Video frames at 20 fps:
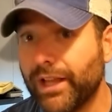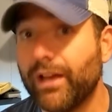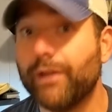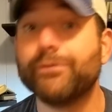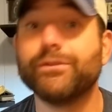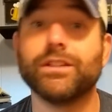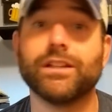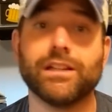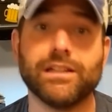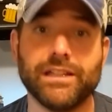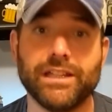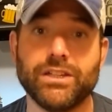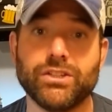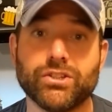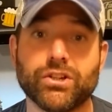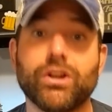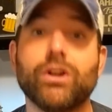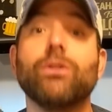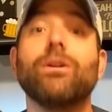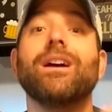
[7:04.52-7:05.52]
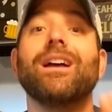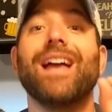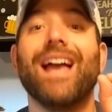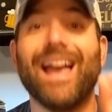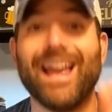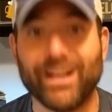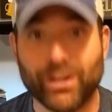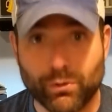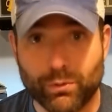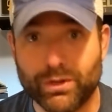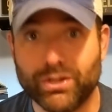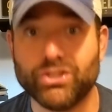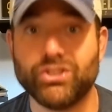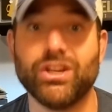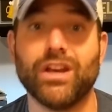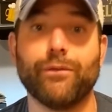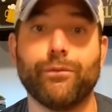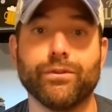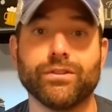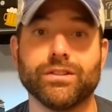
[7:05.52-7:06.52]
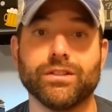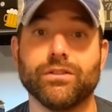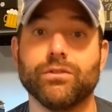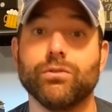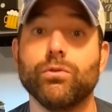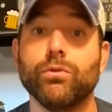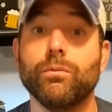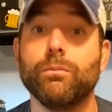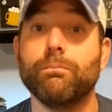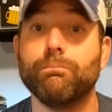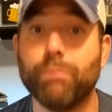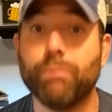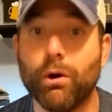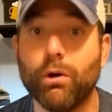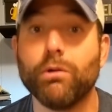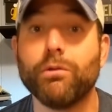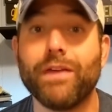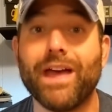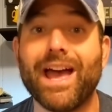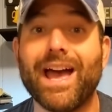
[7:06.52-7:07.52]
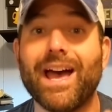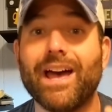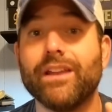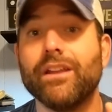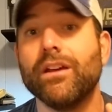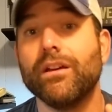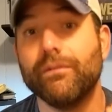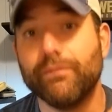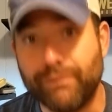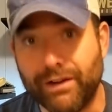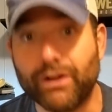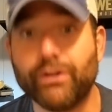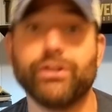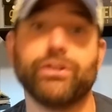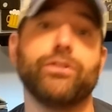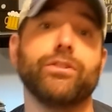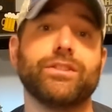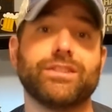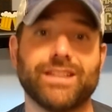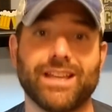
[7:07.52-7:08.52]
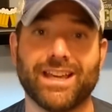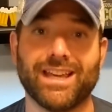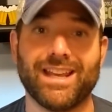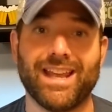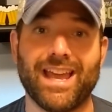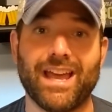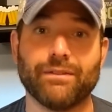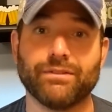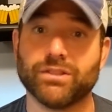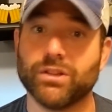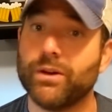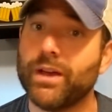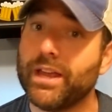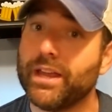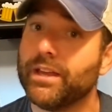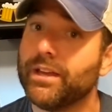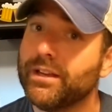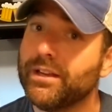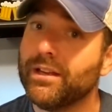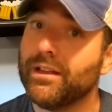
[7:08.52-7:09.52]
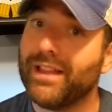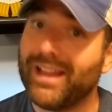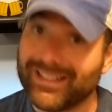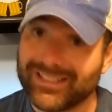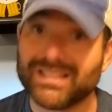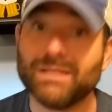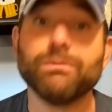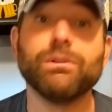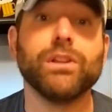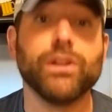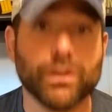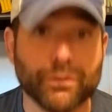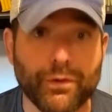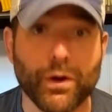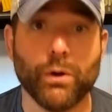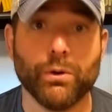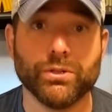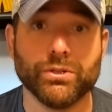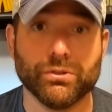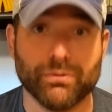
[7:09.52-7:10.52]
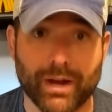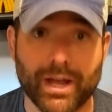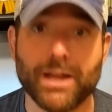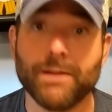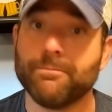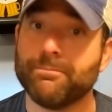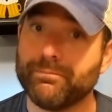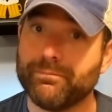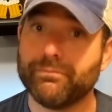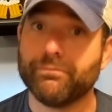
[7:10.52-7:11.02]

love to Calitro and Quentin Jefferson, who both had very good second half. So hey, that's something to look forward to, right?